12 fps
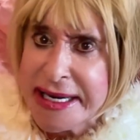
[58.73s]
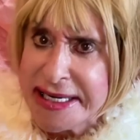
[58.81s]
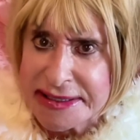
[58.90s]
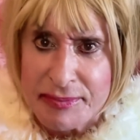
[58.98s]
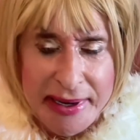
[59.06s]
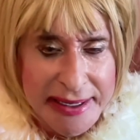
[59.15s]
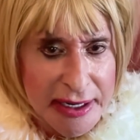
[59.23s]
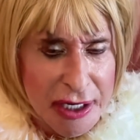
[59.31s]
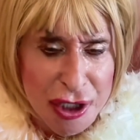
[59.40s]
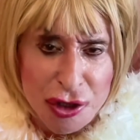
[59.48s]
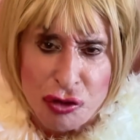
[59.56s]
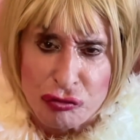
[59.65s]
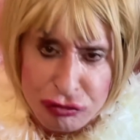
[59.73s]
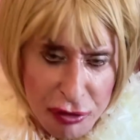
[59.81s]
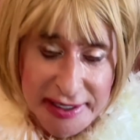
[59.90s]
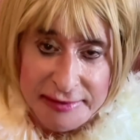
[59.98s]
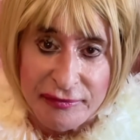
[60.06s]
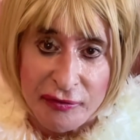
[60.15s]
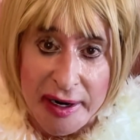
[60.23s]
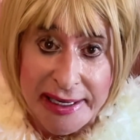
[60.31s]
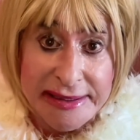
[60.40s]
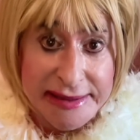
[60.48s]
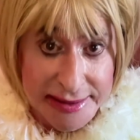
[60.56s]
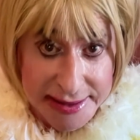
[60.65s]
He's been a great
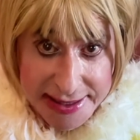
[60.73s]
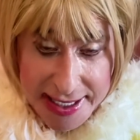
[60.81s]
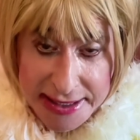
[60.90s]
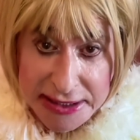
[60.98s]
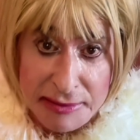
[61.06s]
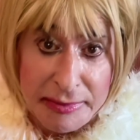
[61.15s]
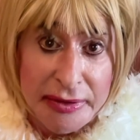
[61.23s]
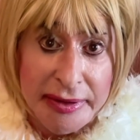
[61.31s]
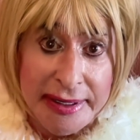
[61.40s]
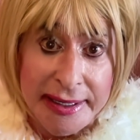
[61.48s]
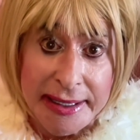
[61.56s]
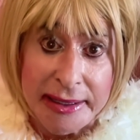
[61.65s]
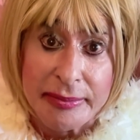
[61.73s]
friend to the gay community.